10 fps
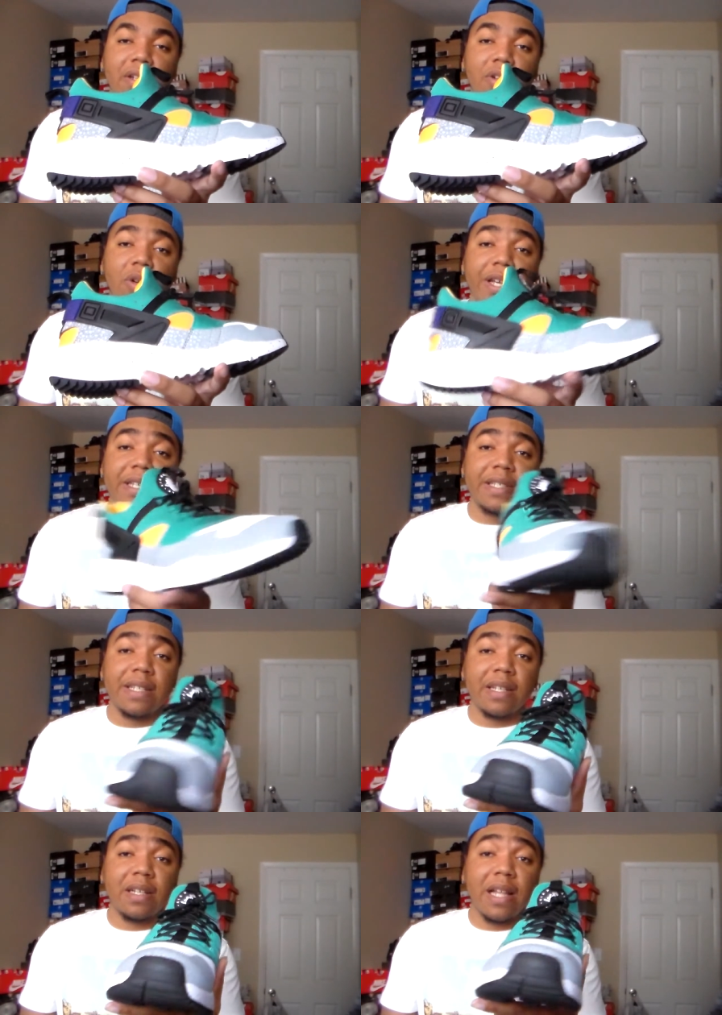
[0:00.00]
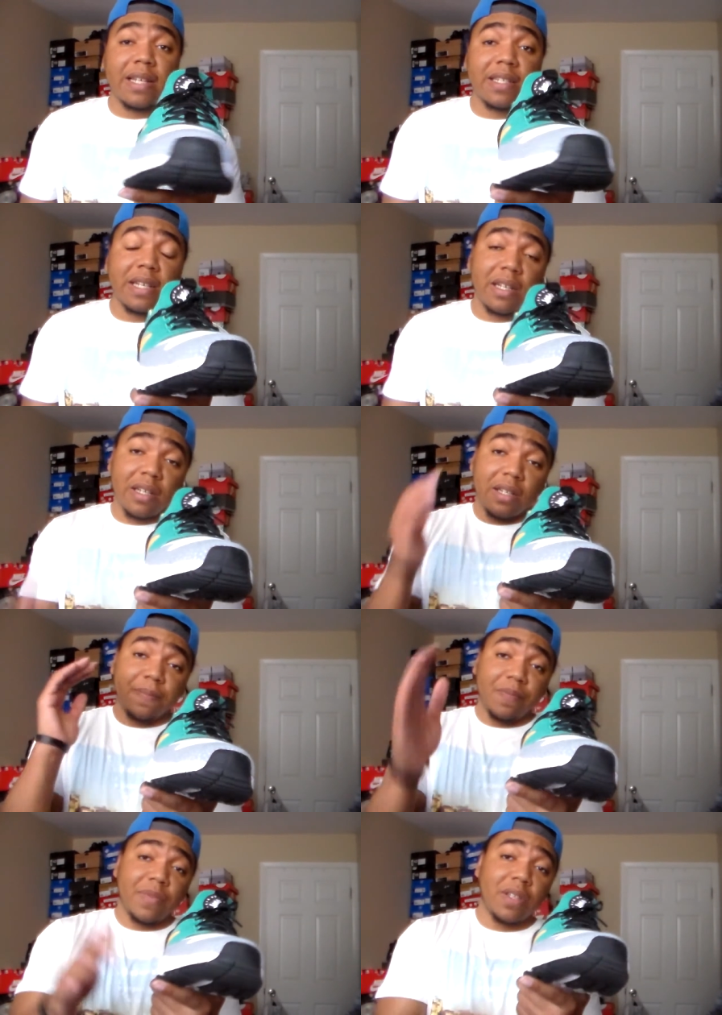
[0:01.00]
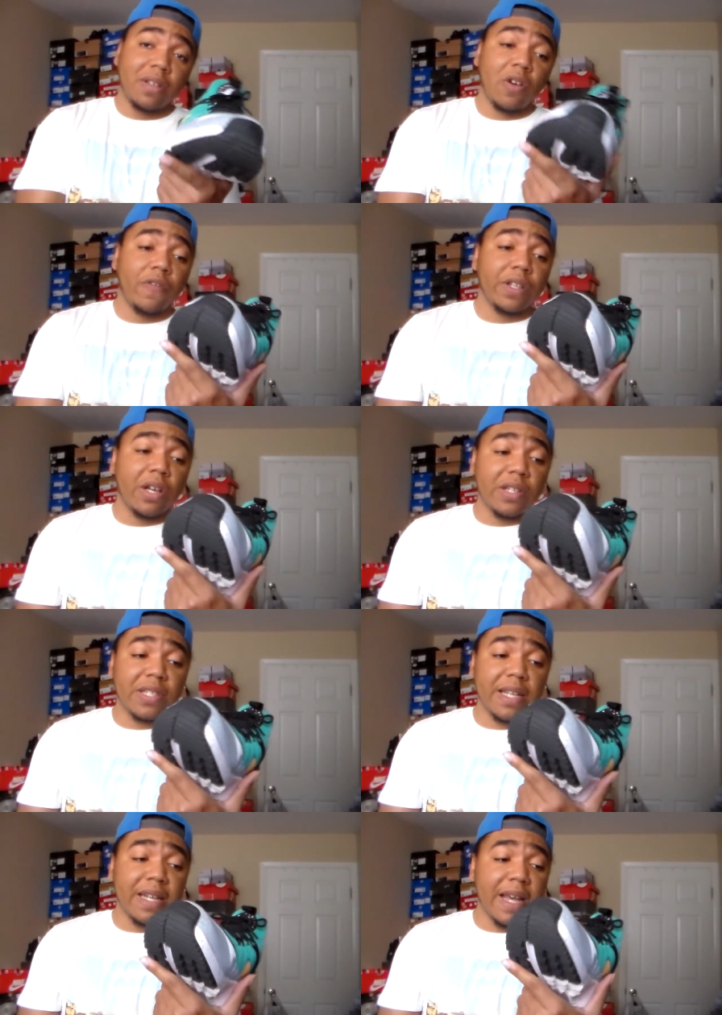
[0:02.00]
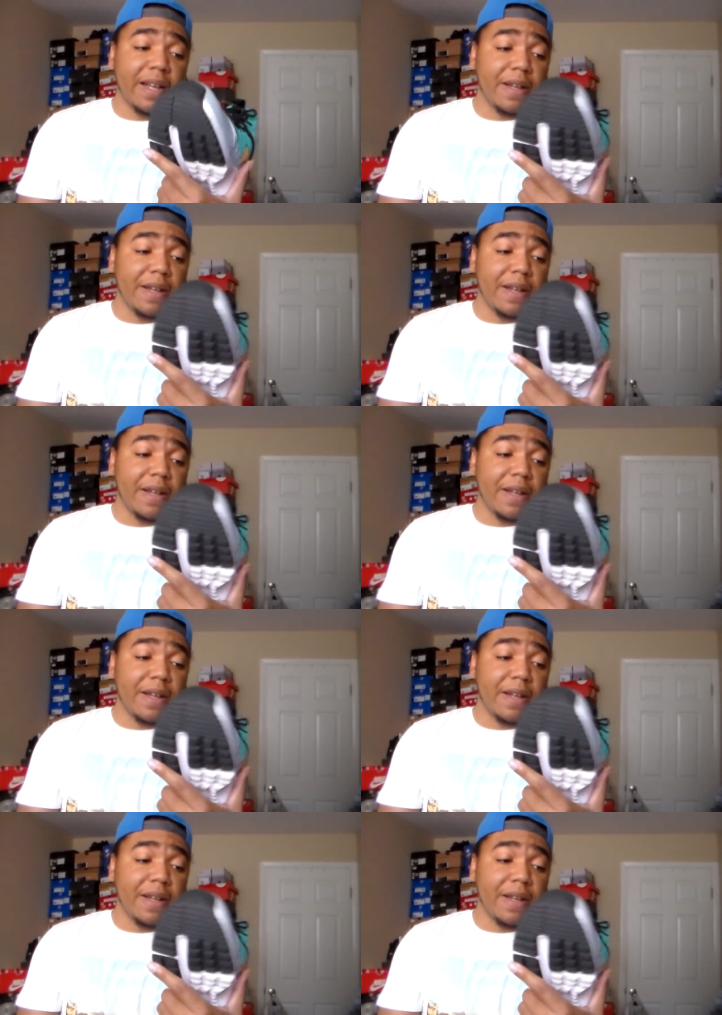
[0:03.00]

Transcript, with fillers: Crazy, classic. Hopefully y'all seen that